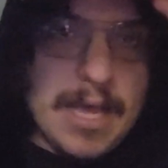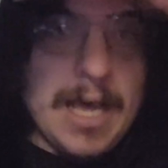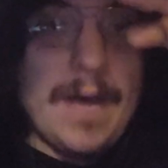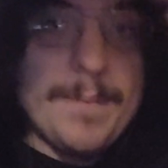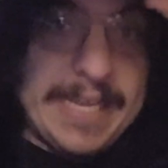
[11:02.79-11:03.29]

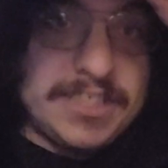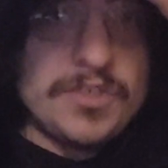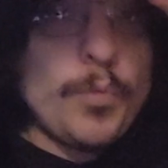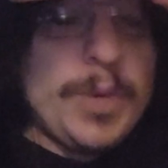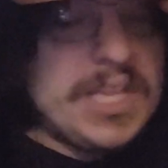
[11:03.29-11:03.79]
It's
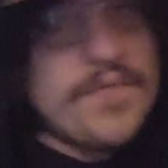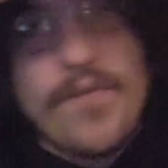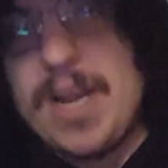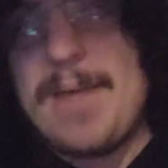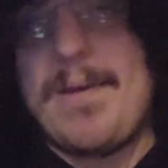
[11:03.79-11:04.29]
really
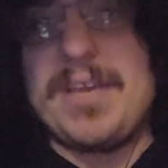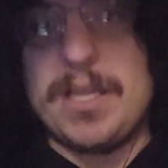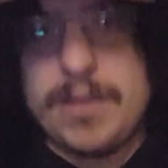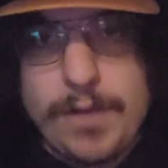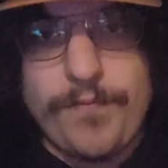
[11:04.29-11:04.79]
fun. I'm having a
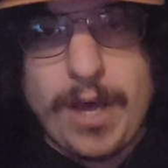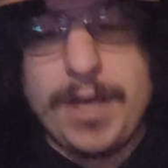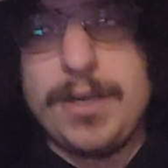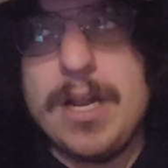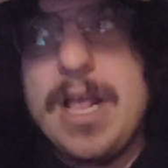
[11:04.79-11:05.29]
lot of
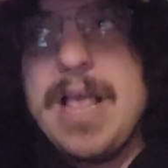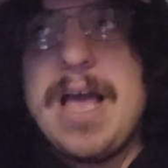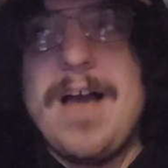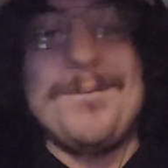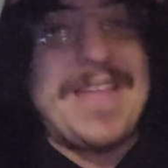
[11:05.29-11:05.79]
fun.
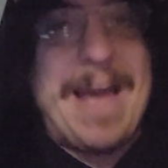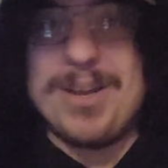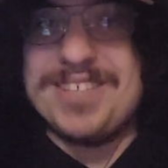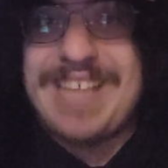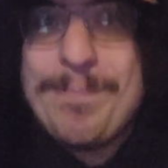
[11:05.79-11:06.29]
I'm
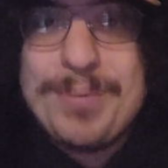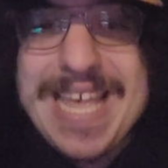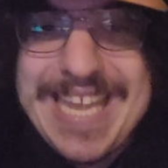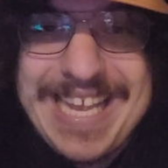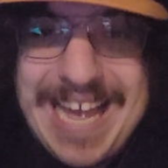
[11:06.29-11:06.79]
gonna stop
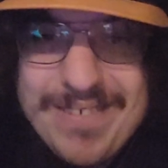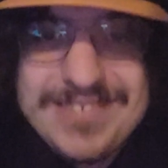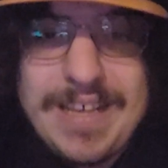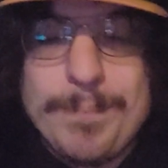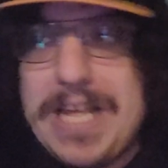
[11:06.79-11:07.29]
playing. I'm gonna
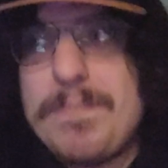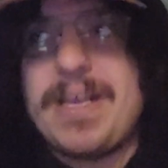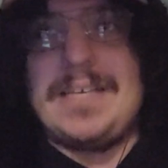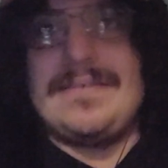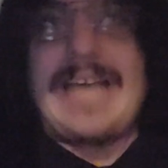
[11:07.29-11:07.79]
stop playing
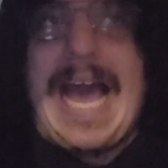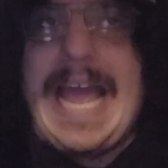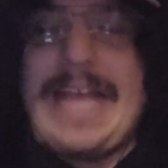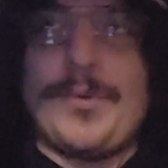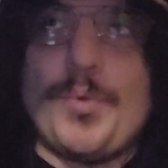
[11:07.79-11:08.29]
because I
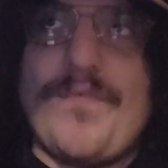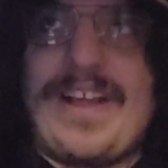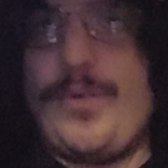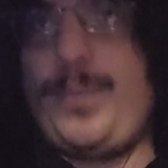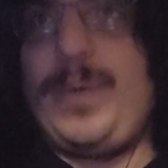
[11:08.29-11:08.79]
had to do a
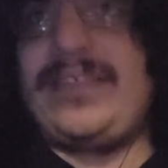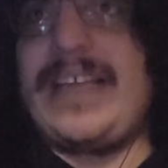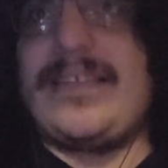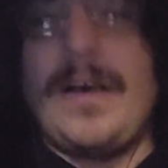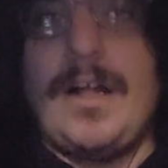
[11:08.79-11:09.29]
factory
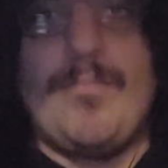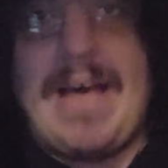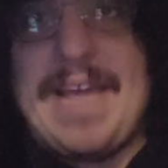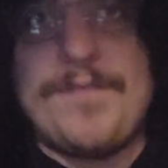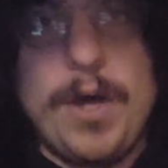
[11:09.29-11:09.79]
reset on
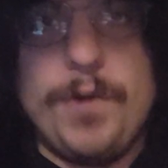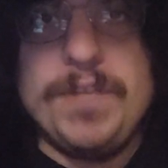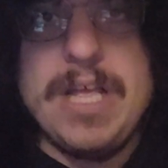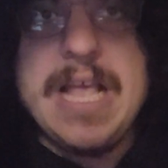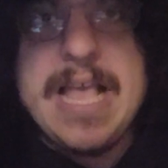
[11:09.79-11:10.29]
my
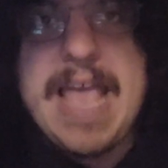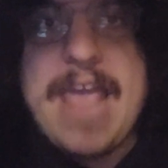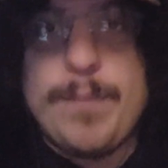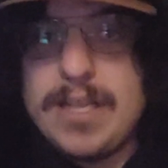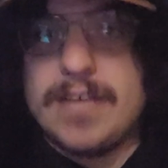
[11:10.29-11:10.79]
phone,
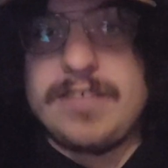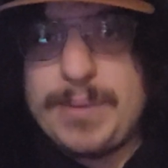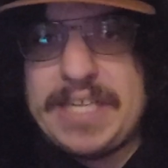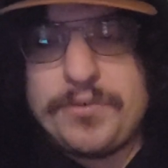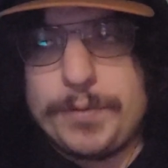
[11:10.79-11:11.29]
and we lost the
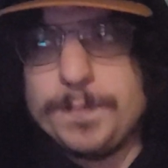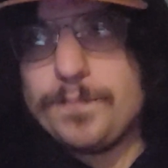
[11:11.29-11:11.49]
playthrough.